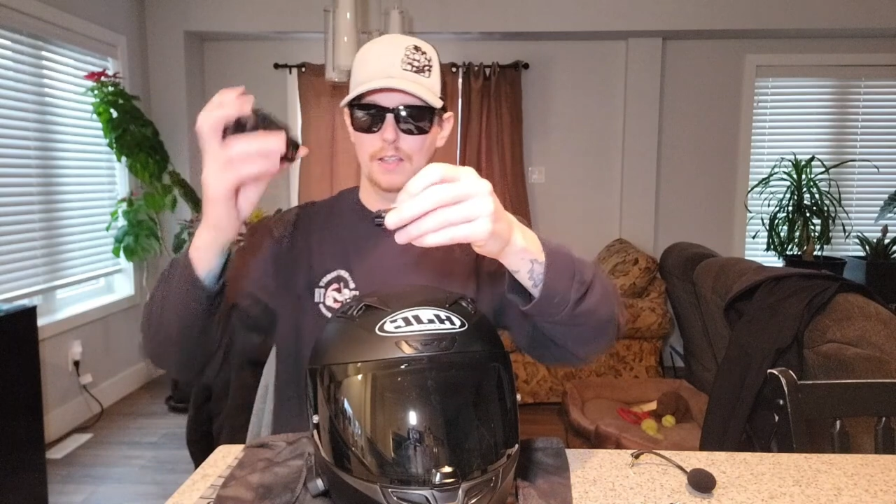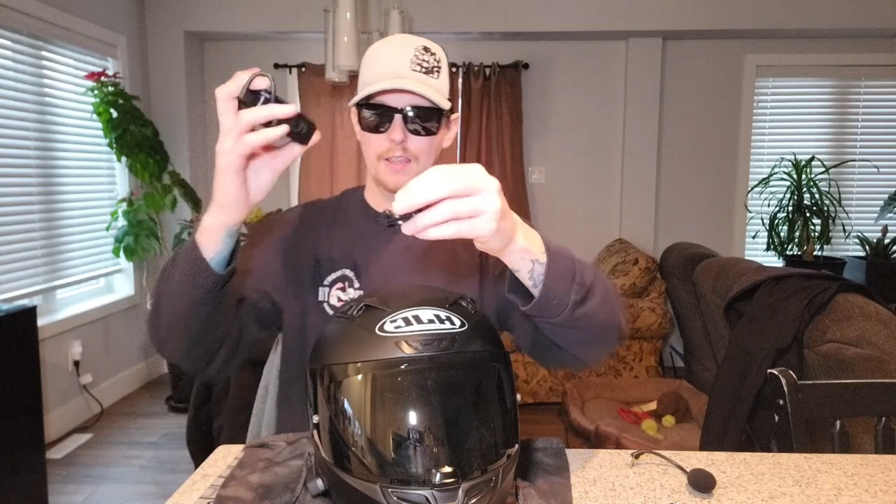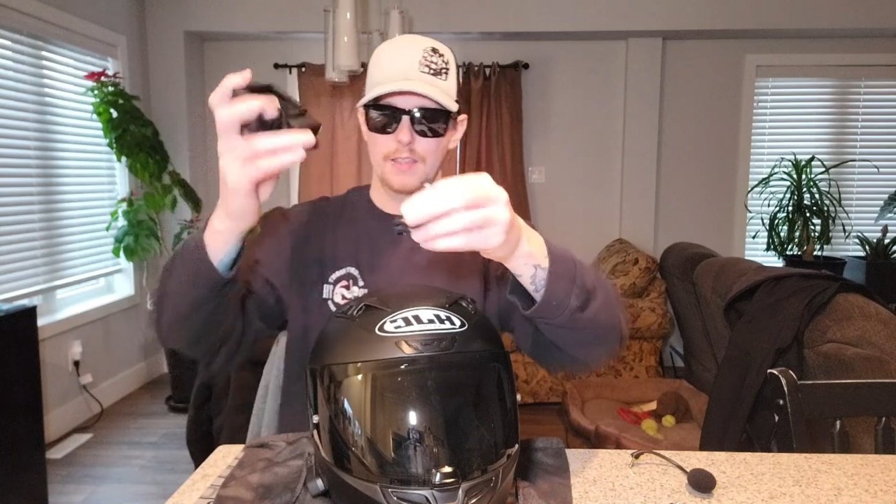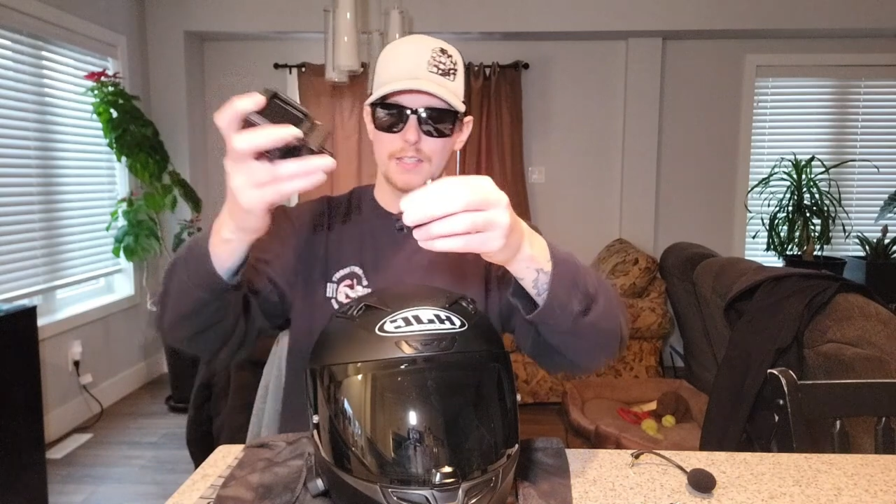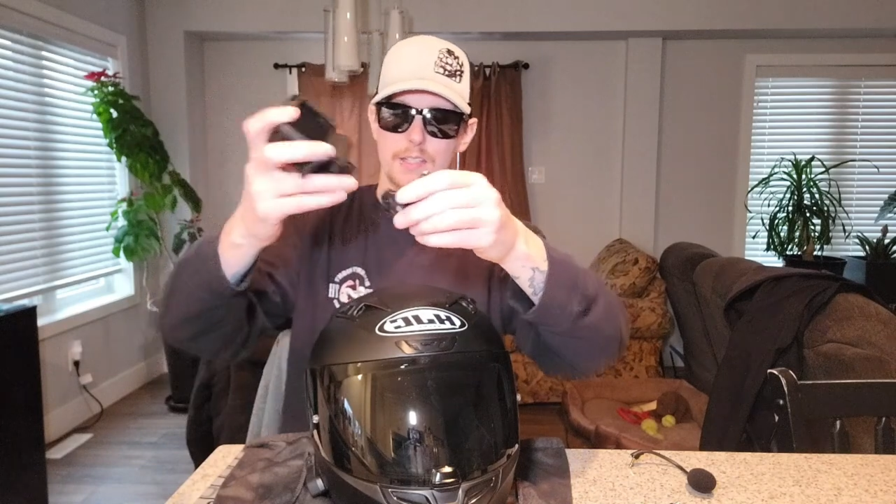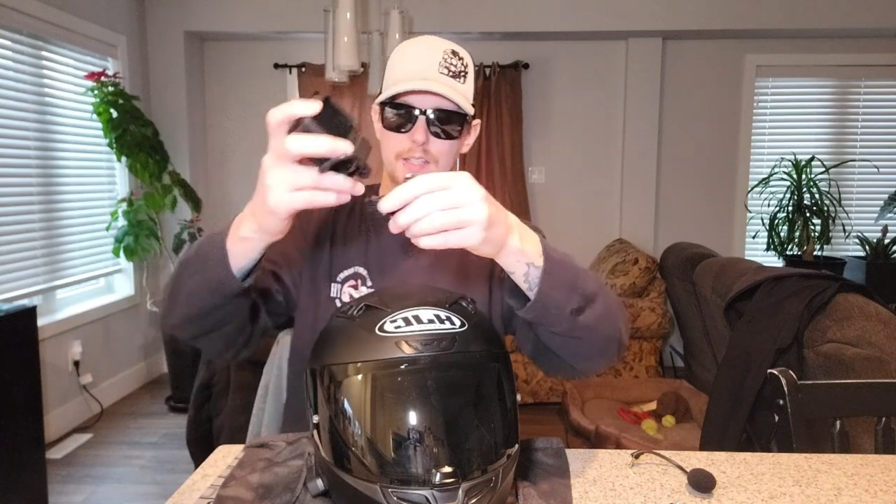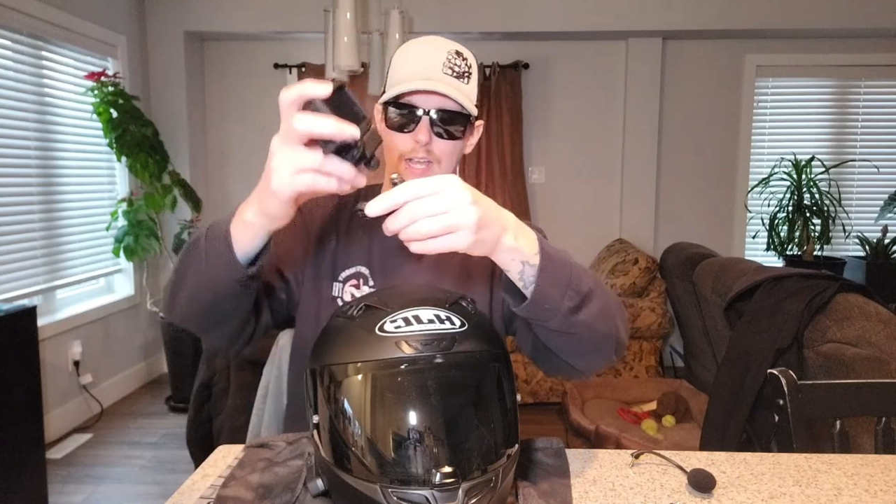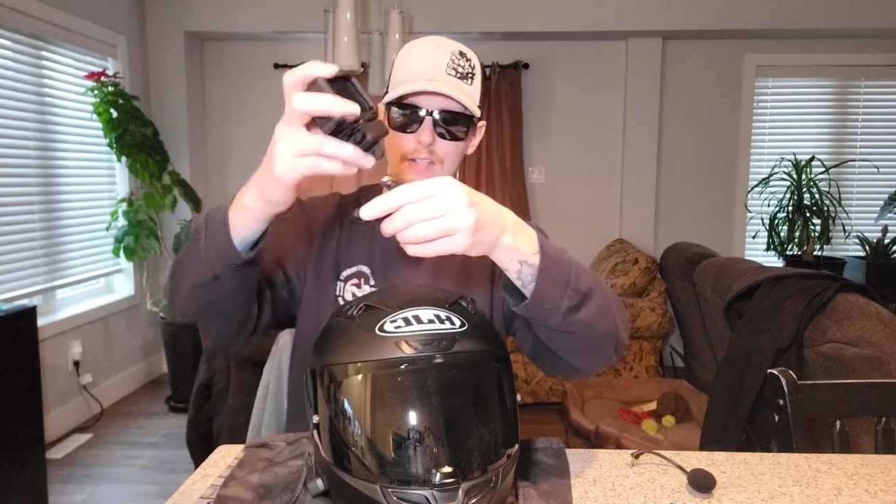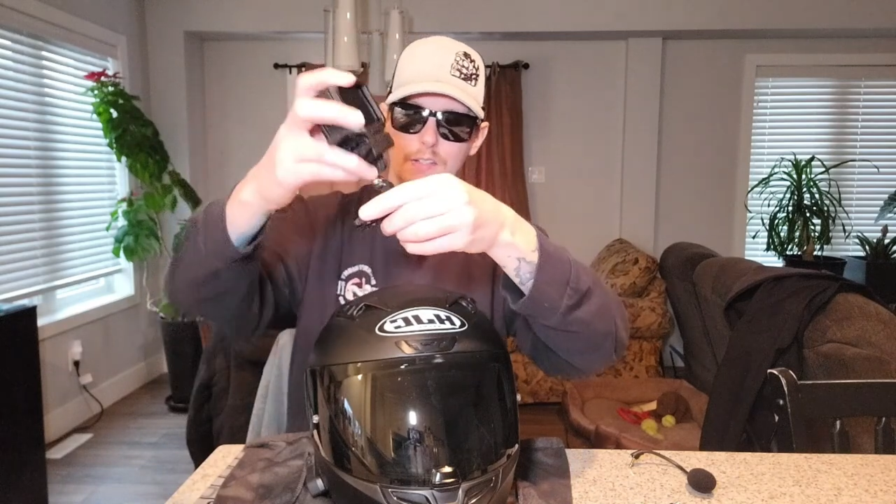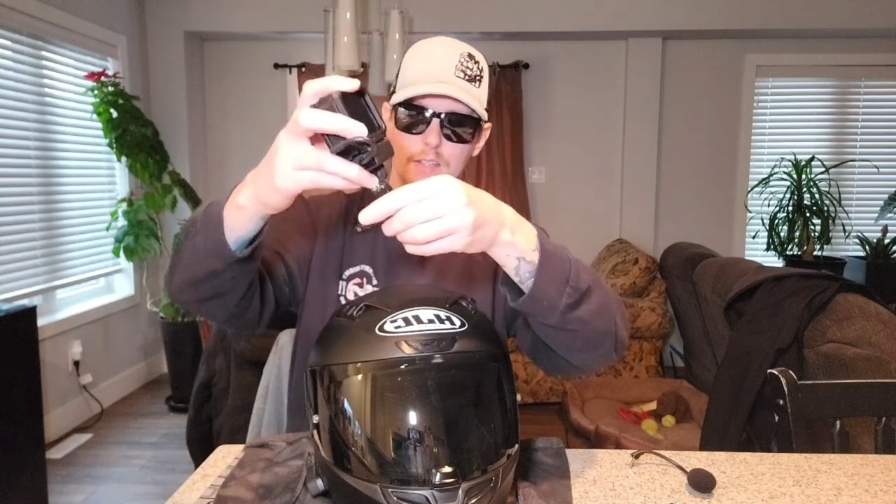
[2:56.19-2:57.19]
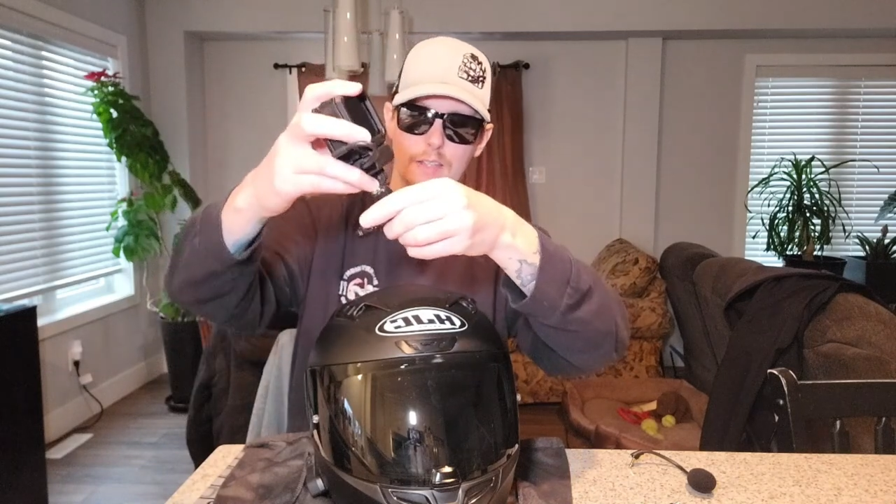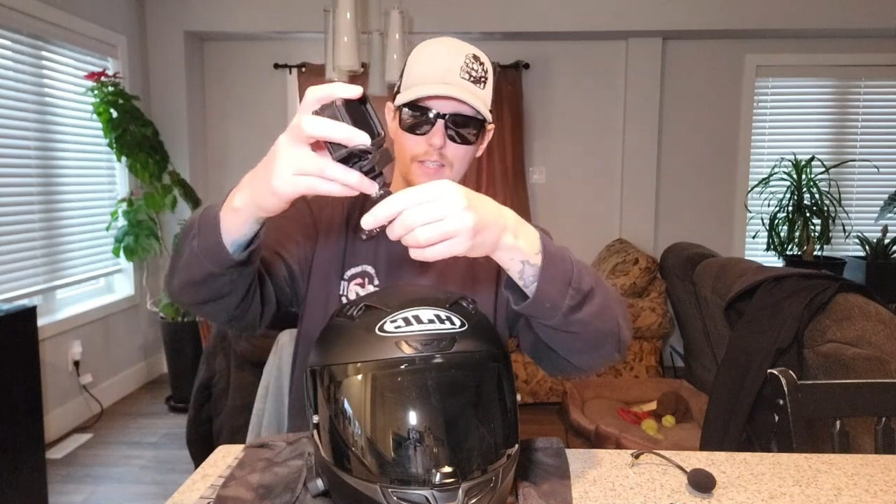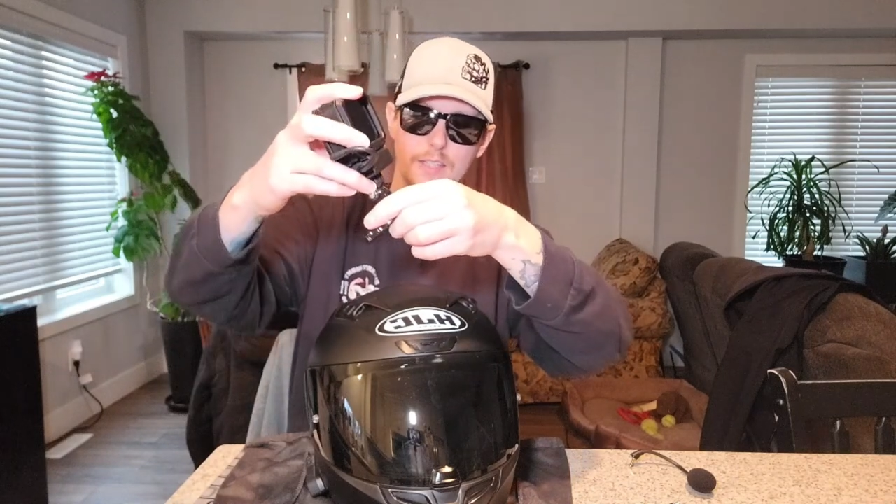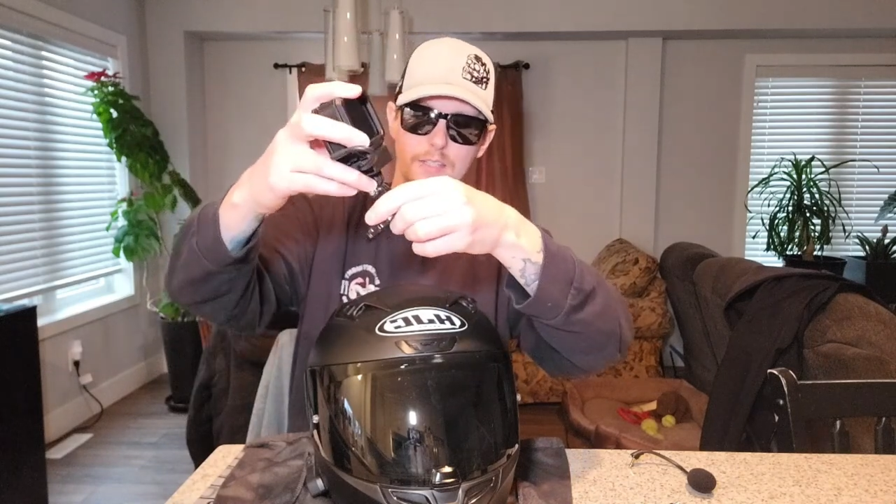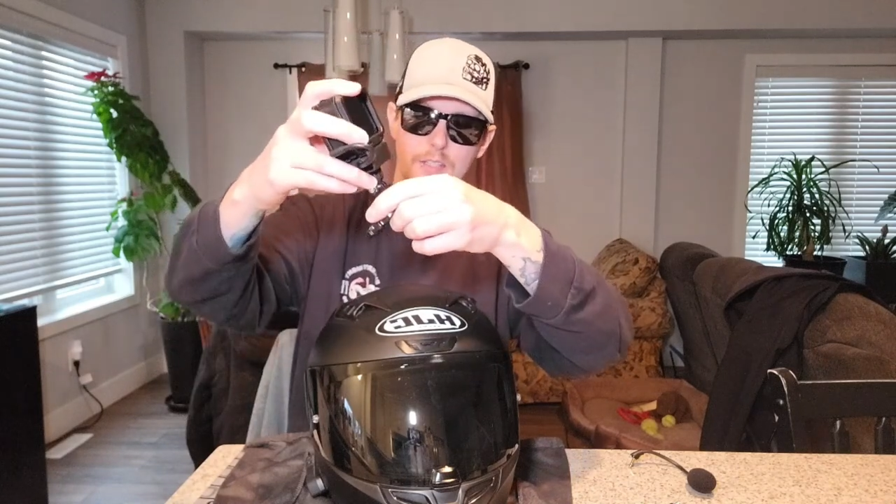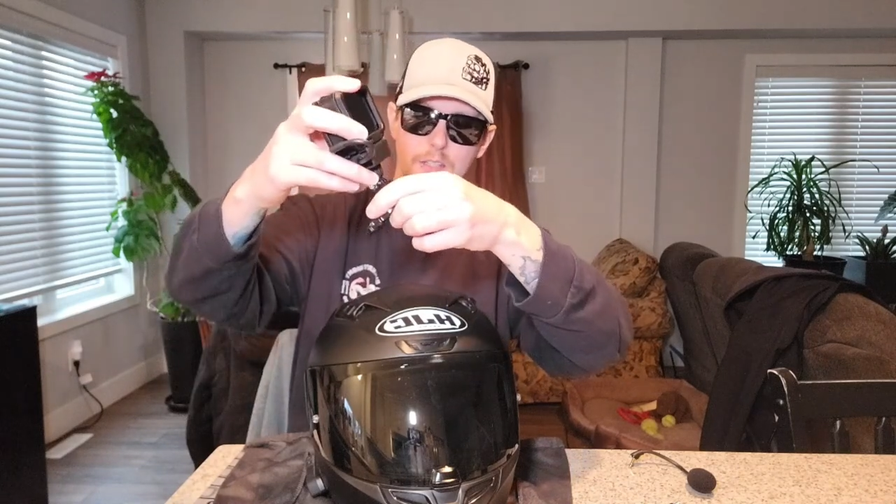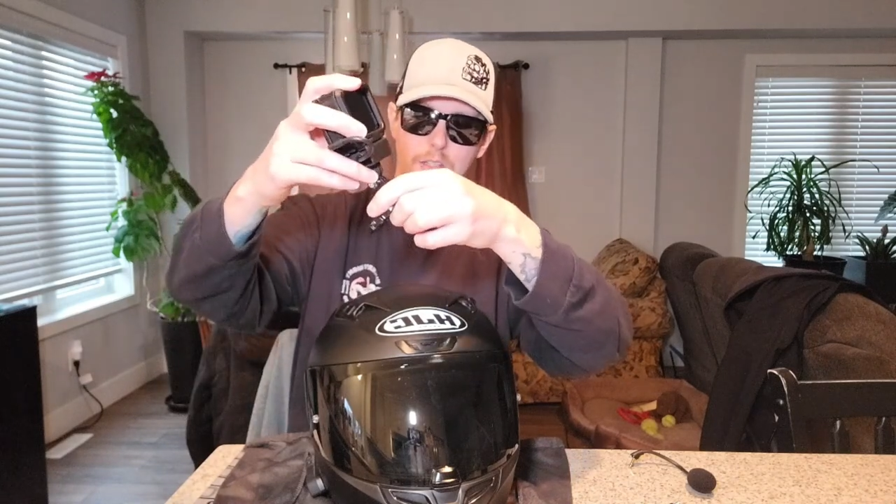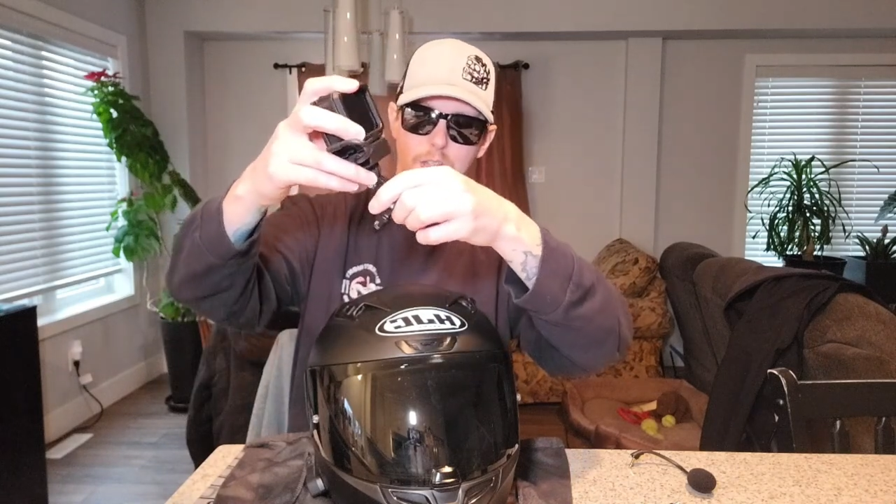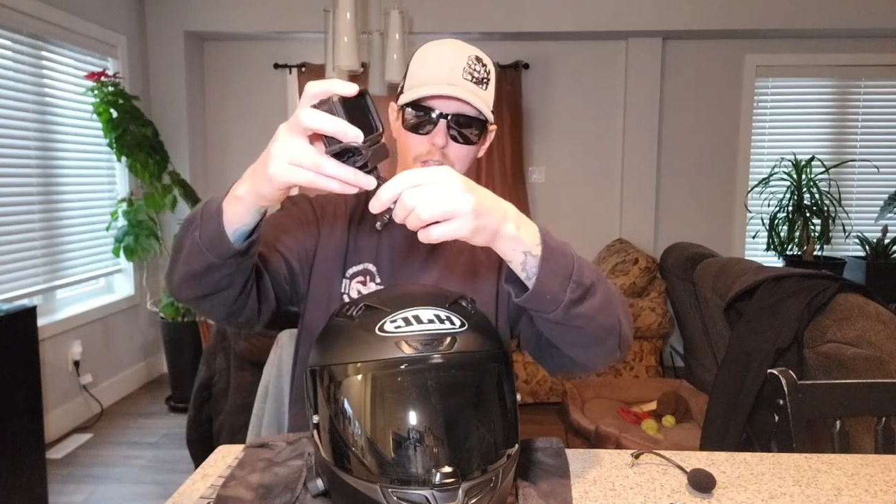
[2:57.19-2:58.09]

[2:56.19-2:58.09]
and this attached to this,